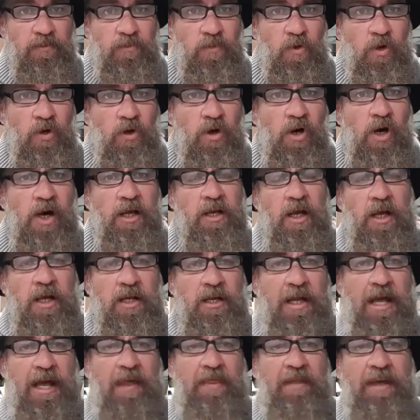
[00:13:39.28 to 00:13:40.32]
All right.
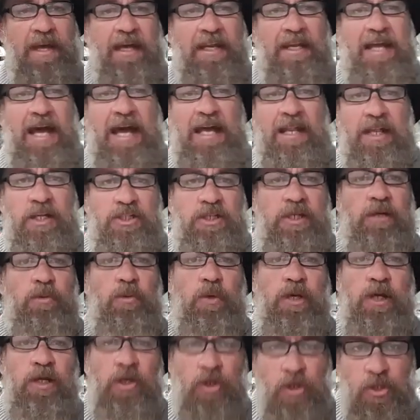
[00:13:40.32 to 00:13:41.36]
Now, the analogy
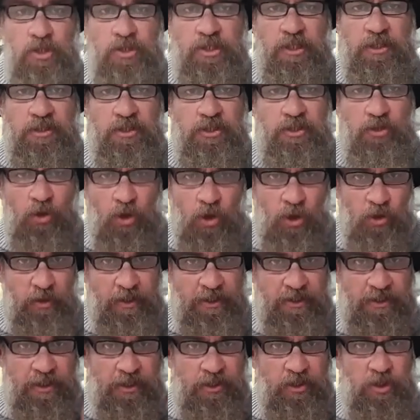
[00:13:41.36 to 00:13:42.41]
we use in store
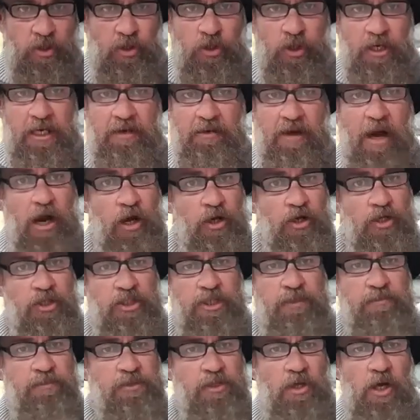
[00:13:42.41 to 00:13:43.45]
is the 2-year
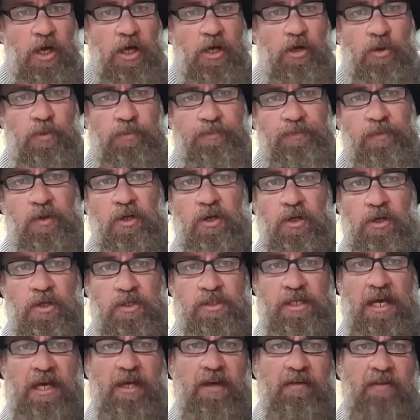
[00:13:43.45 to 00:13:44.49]
ownership cycle.
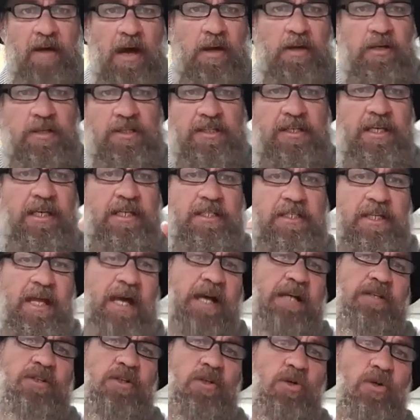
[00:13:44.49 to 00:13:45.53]
So you've owned a
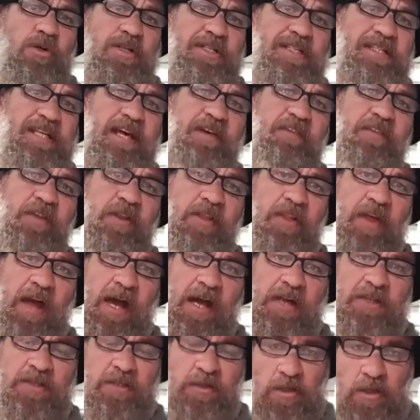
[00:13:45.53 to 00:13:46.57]
6000 or a
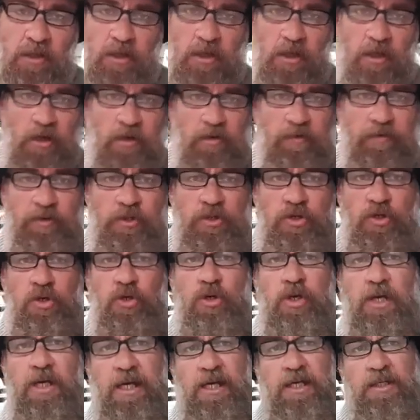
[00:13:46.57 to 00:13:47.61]
7000 for 2
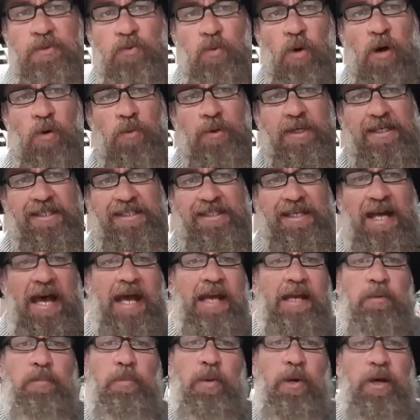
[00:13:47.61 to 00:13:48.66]
years. What we say
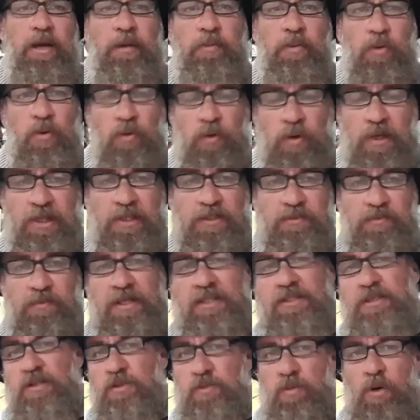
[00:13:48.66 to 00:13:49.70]
to people is
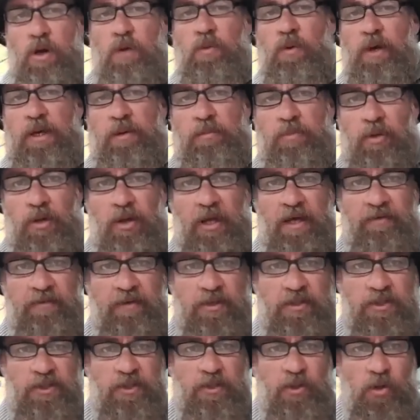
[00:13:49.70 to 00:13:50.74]
this is what we believe
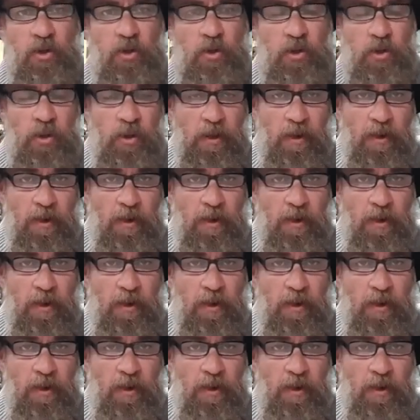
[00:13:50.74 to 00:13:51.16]
in store.